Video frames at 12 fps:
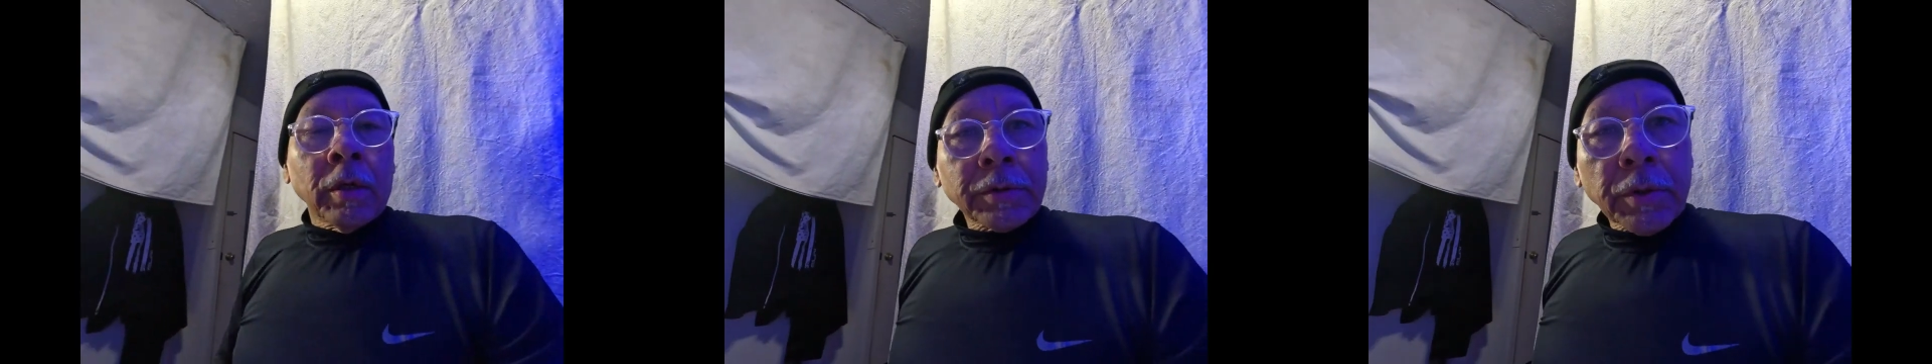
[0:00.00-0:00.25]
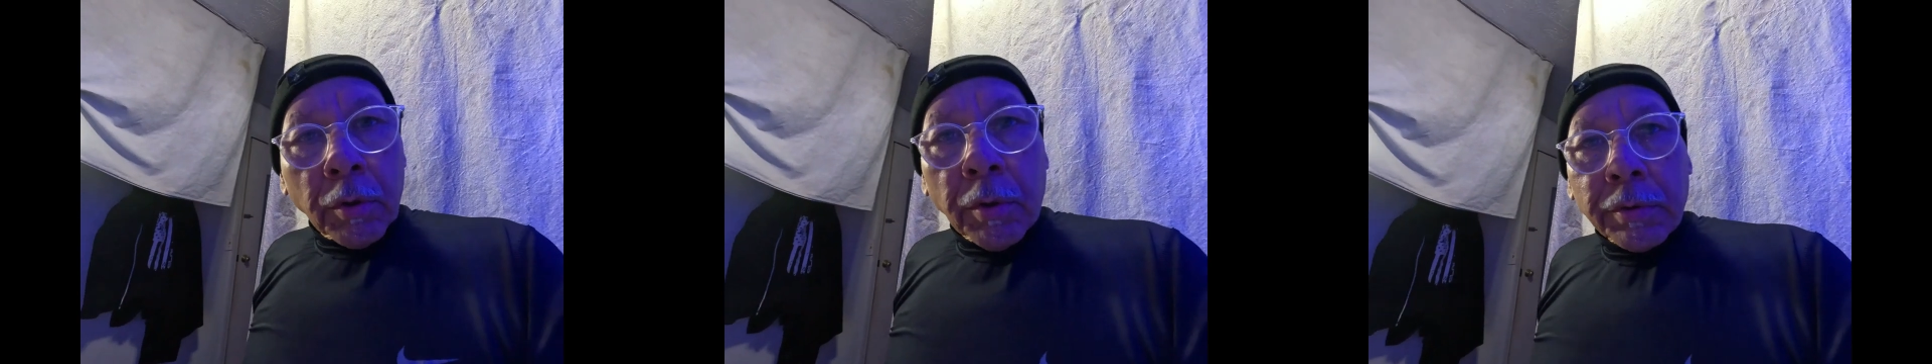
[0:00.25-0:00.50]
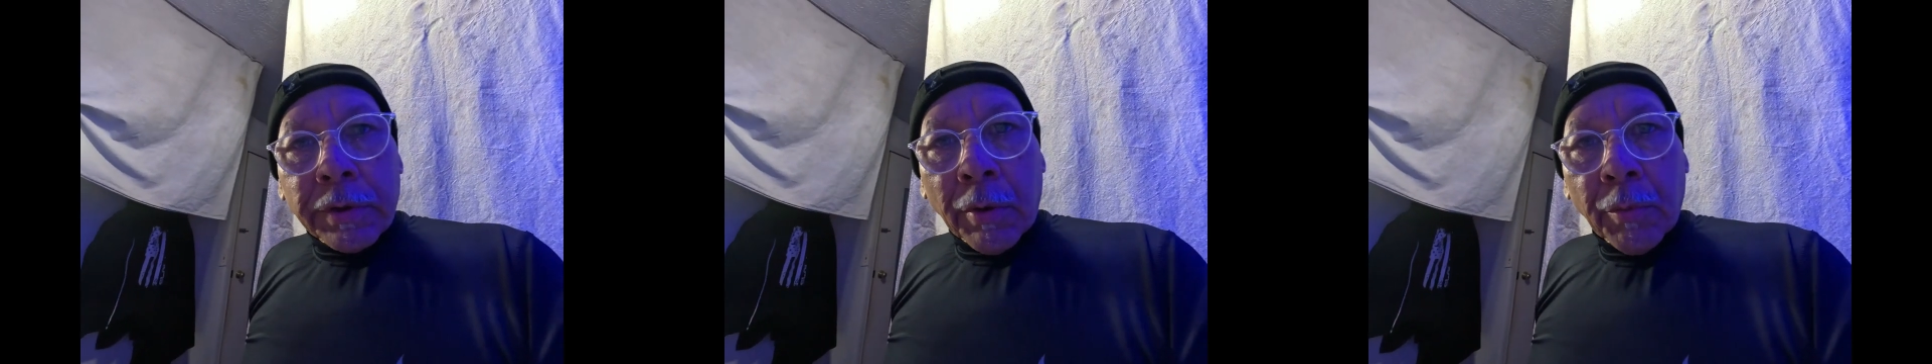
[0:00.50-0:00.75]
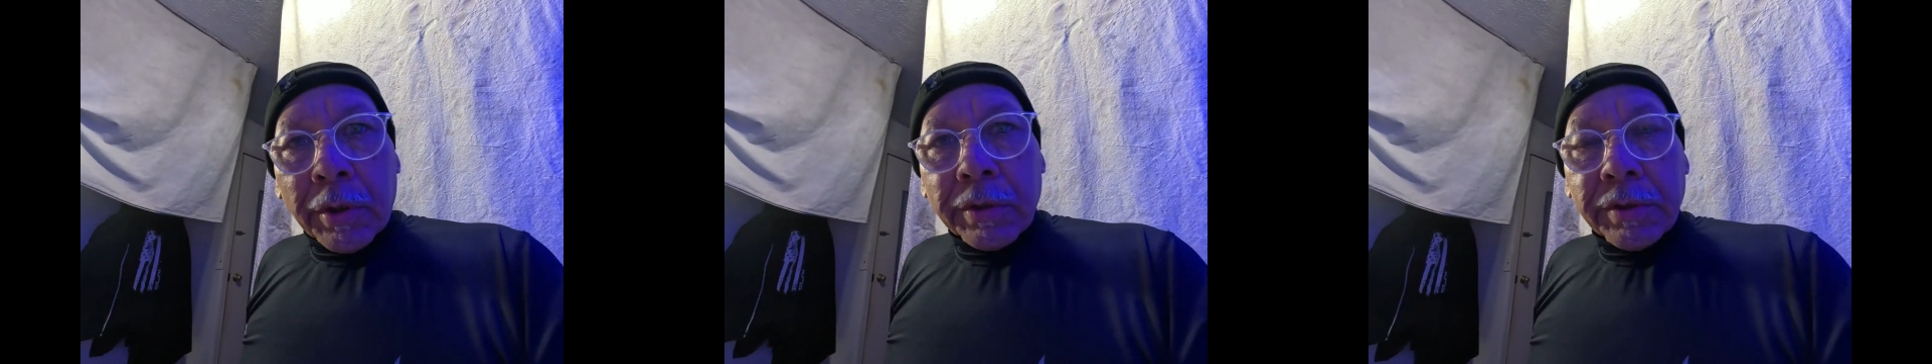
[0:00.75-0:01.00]
So
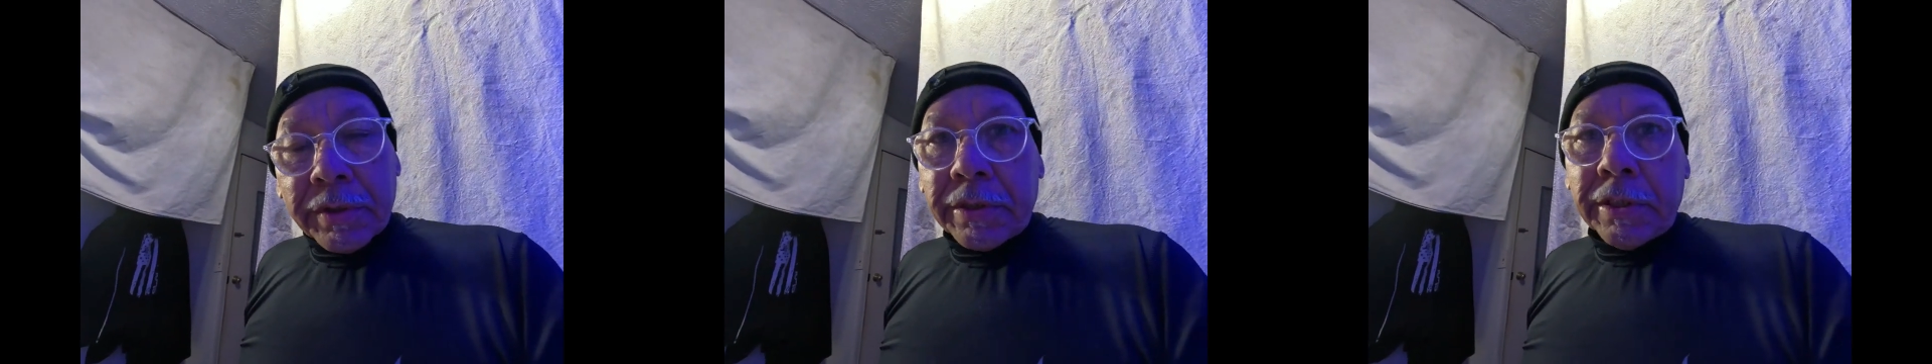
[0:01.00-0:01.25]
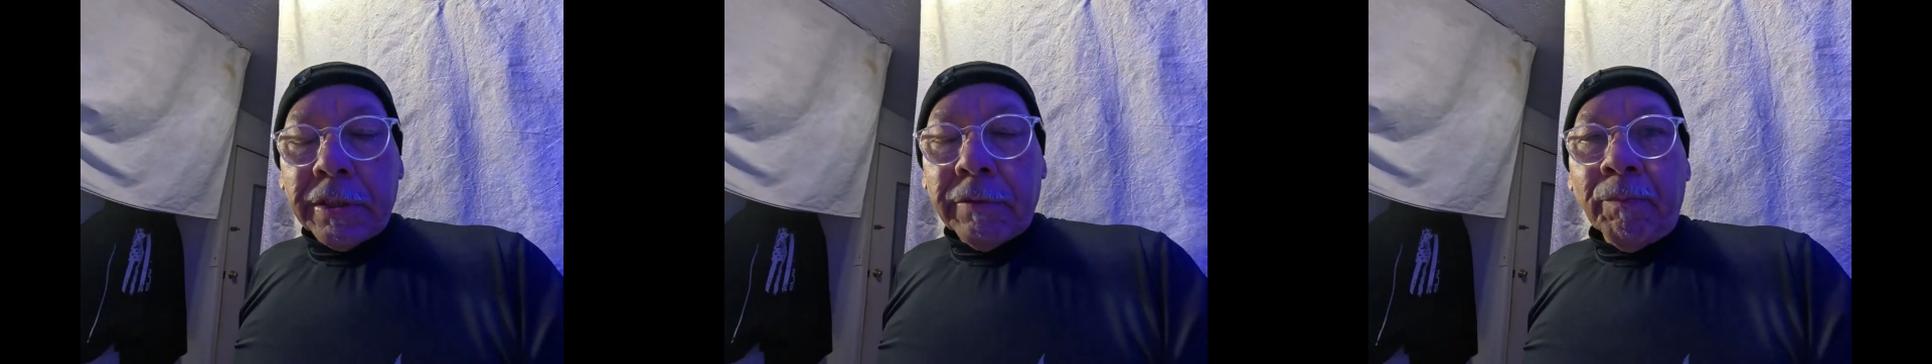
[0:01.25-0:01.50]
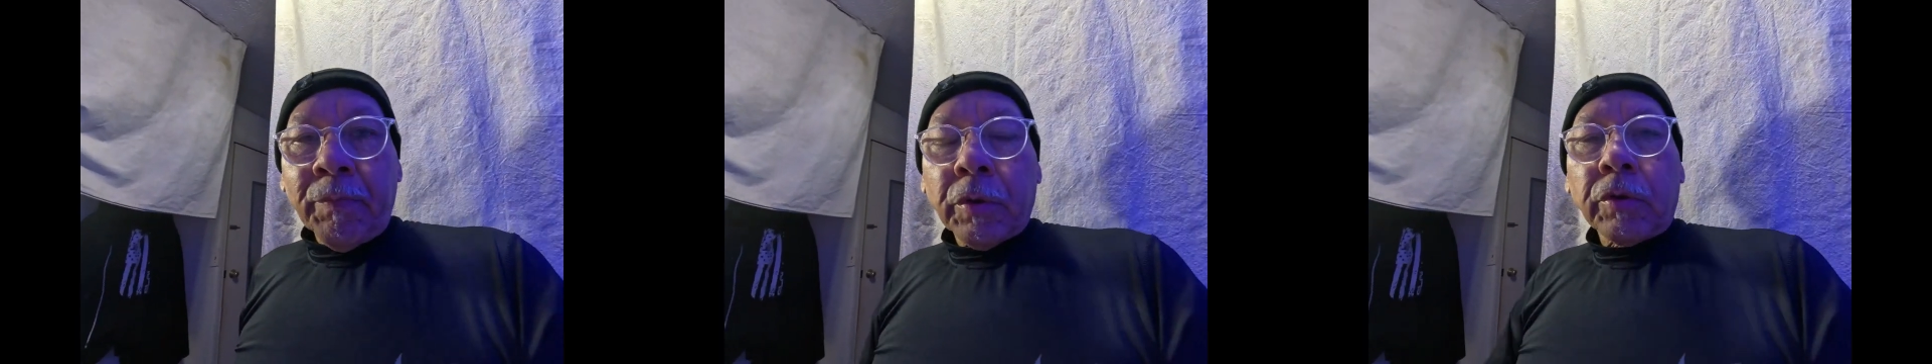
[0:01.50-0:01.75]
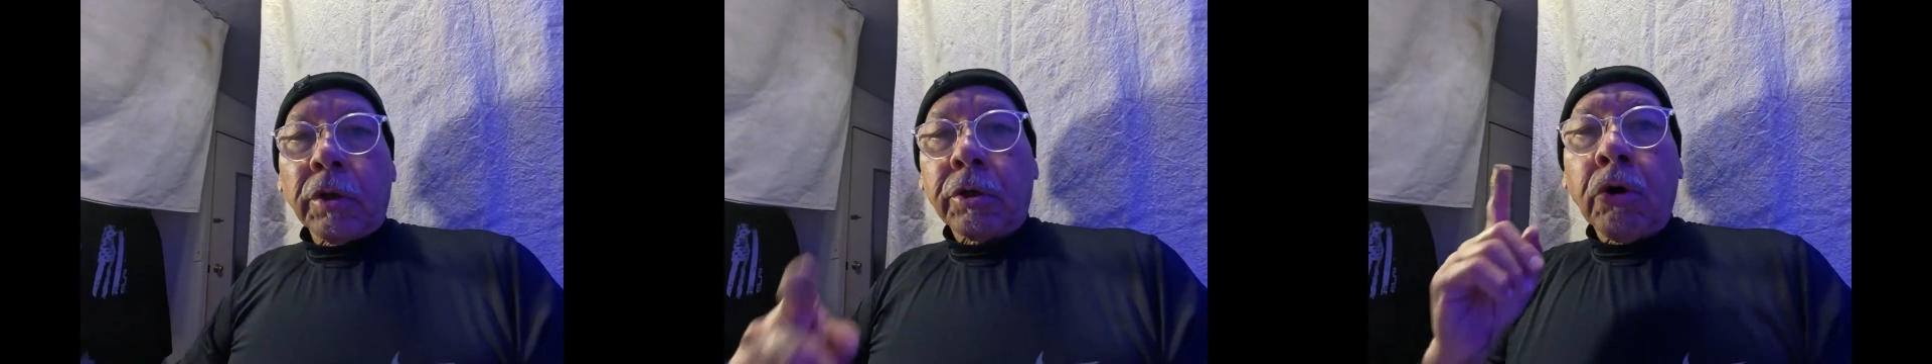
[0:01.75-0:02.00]
then we're going to see
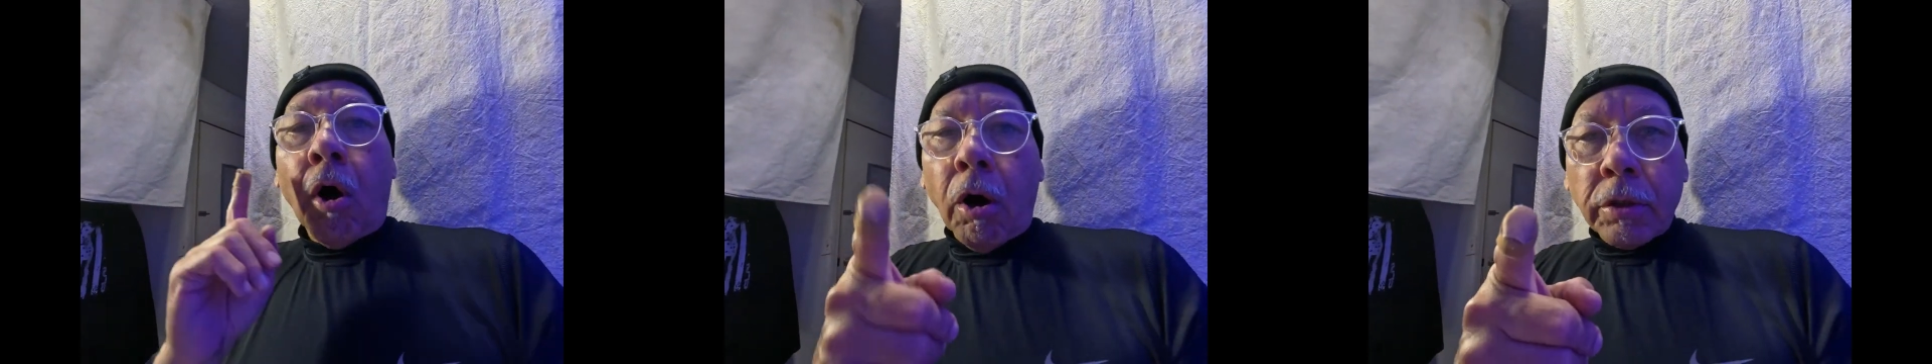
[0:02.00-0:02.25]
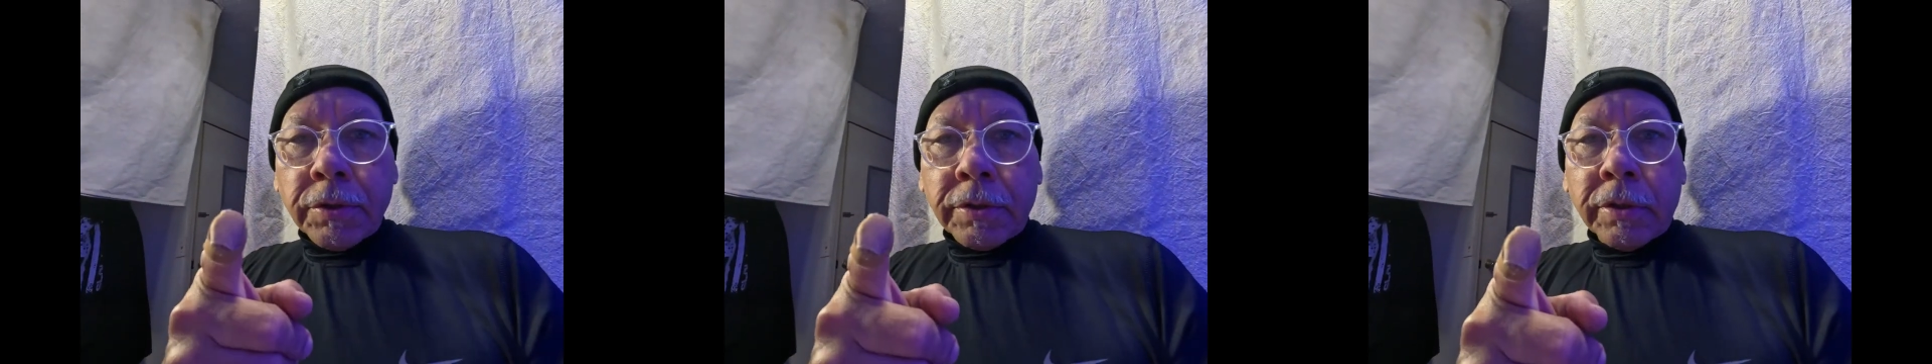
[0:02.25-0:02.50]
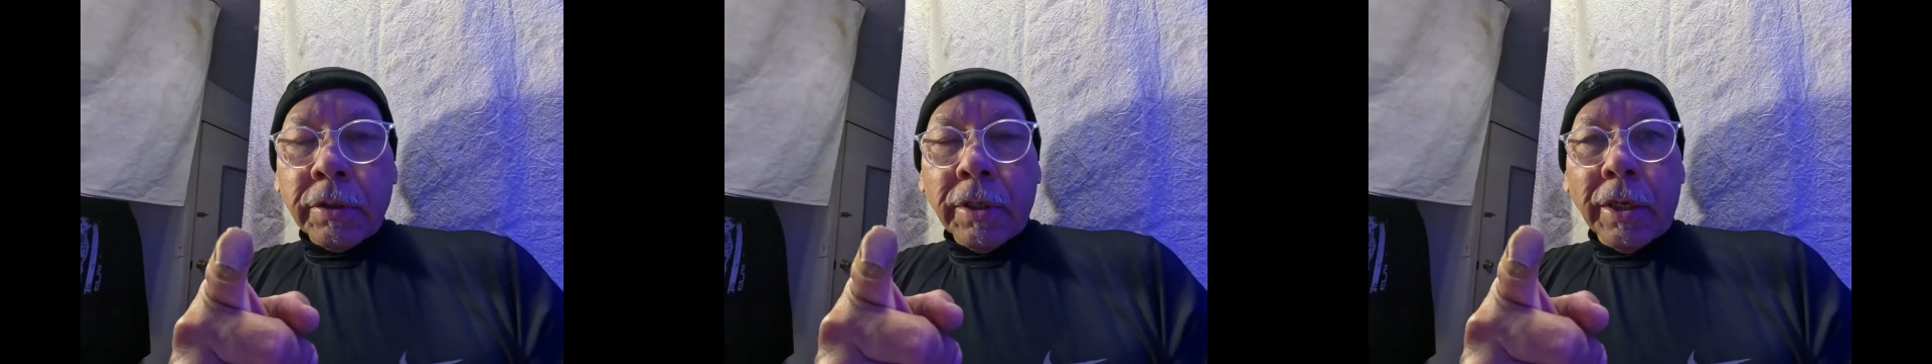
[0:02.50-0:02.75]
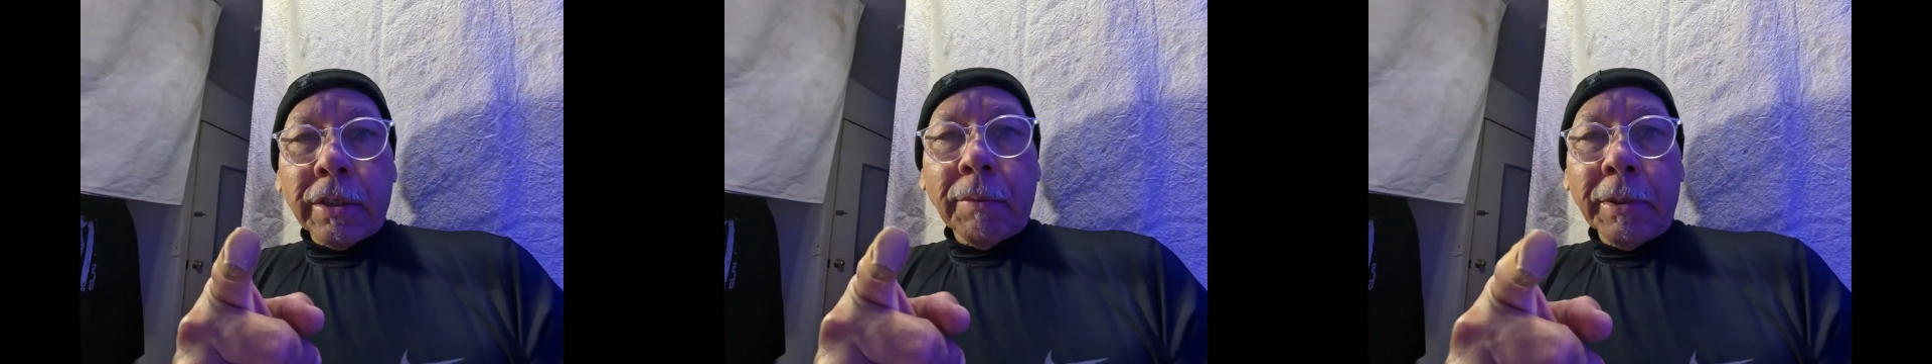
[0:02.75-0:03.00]
the cost
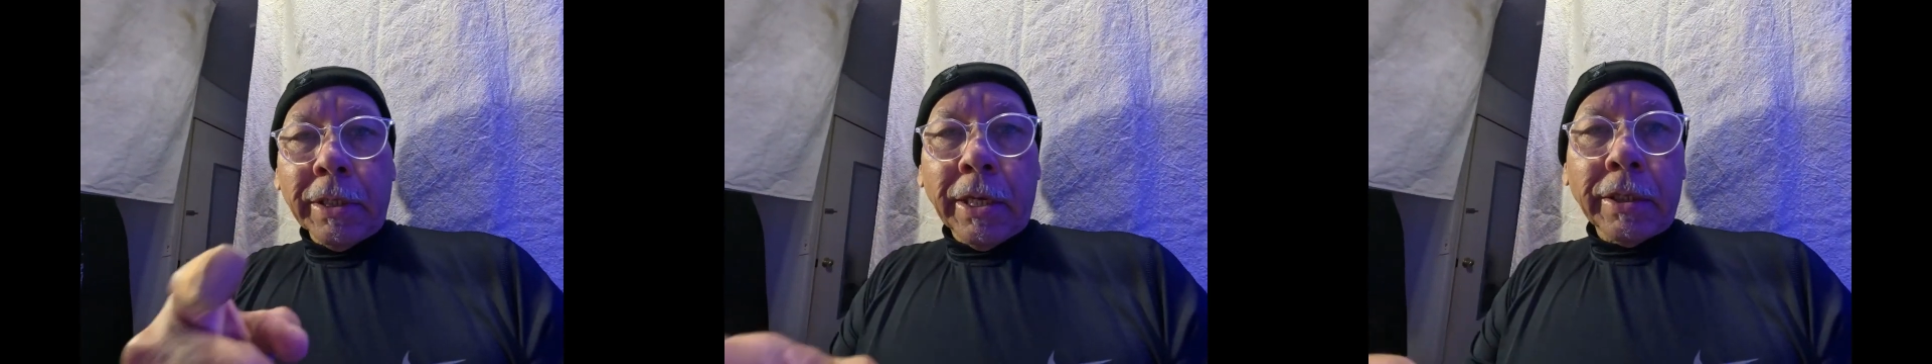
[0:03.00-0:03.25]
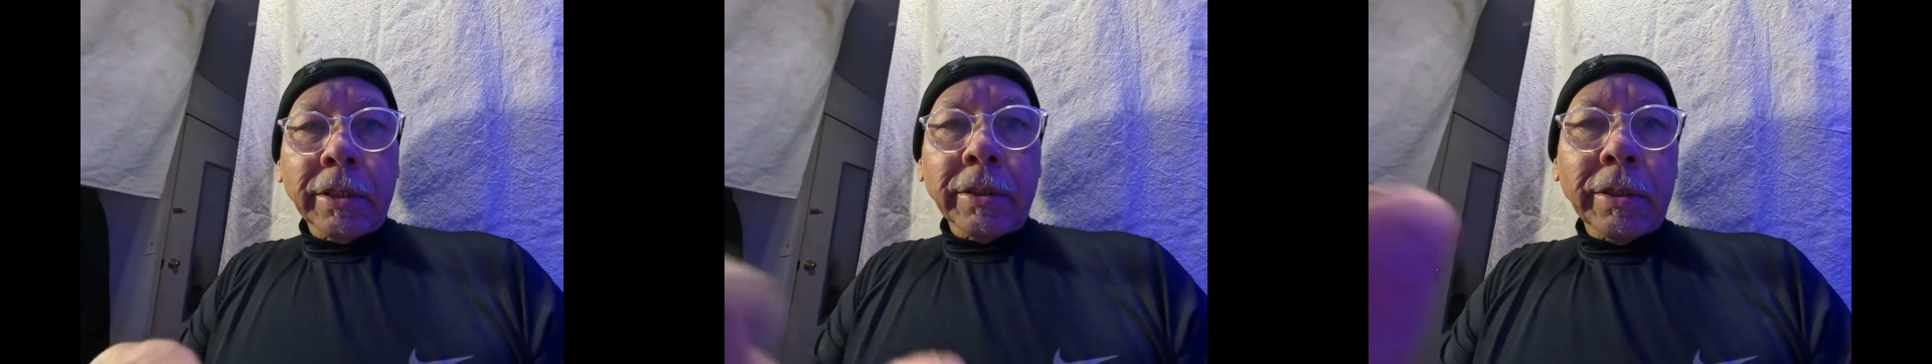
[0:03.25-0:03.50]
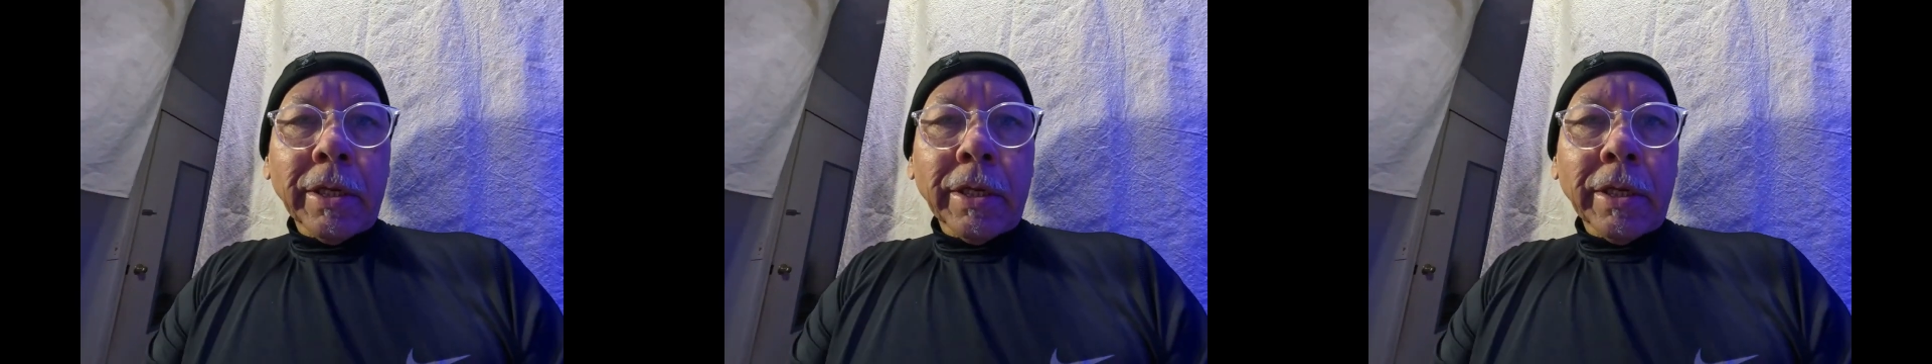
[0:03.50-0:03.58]
in the beginning.